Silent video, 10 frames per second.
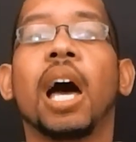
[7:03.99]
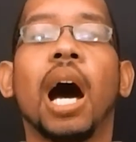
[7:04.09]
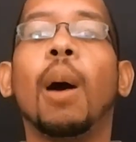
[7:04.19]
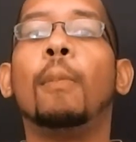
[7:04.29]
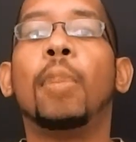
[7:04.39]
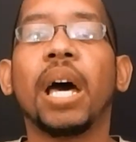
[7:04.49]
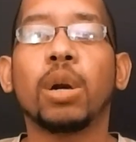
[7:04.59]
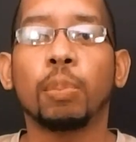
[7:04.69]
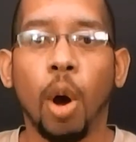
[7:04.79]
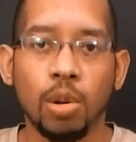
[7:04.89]
a
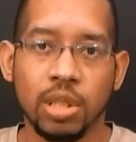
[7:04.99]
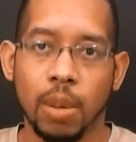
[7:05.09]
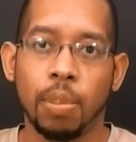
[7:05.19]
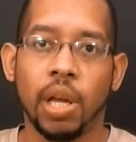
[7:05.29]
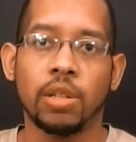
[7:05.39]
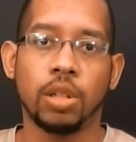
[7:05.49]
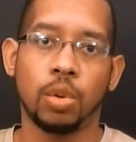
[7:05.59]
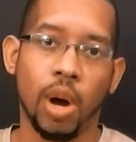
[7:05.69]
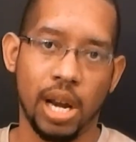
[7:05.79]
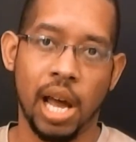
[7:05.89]
better post-up player than
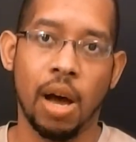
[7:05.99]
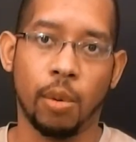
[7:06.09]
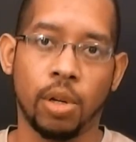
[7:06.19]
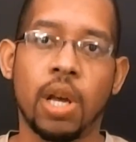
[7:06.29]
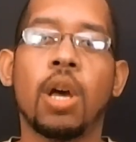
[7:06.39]
Dwight Howard.